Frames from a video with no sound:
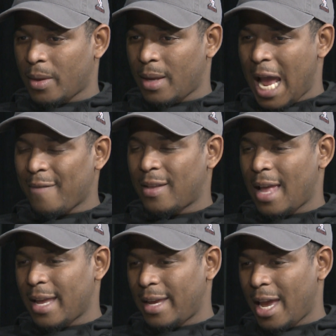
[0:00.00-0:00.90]
after
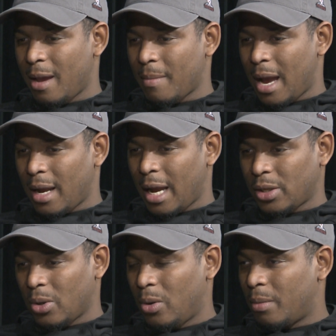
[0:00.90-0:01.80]
that game, I
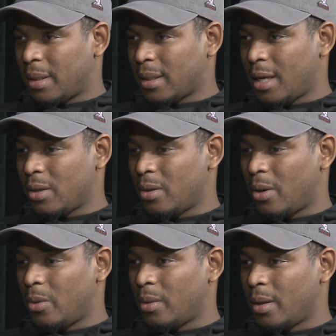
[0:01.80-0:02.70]
told him, I said,
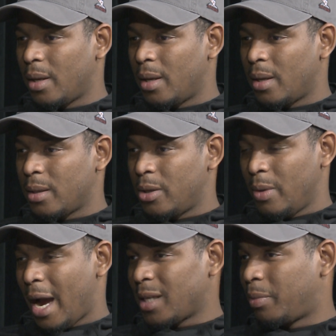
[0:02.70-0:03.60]
you
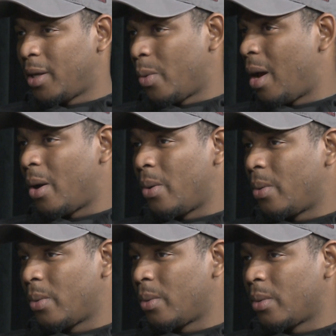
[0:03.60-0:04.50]
guys play well.
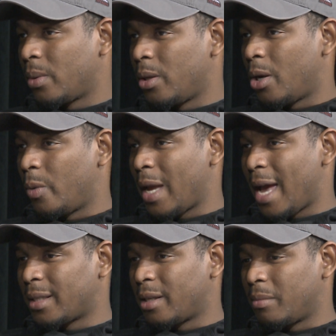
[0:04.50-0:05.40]
We
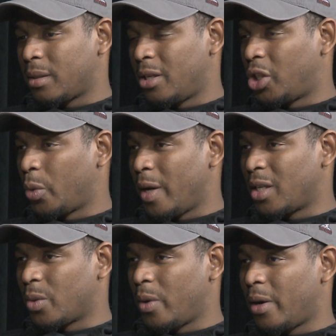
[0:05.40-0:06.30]
had some
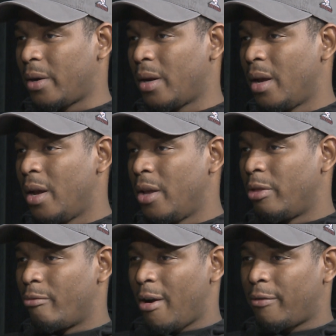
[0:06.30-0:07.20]
situations where
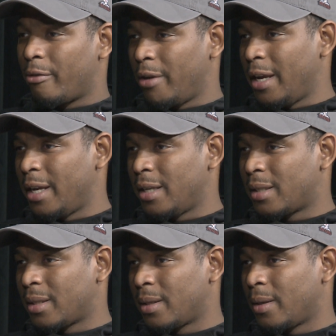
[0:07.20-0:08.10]
the
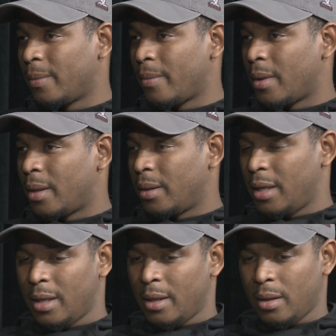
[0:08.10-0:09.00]
referees
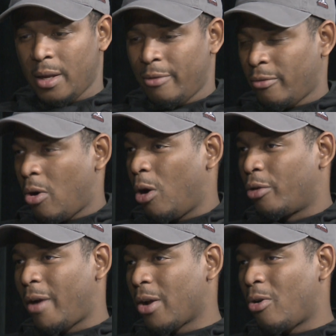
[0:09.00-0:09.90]
didn't call
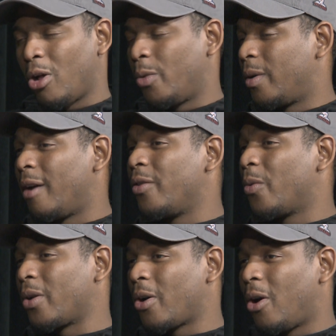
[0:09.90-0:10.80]
the right call or whatever you
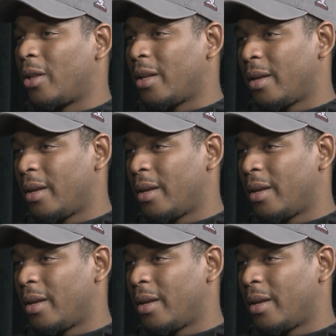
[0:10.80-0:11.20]
want to call it.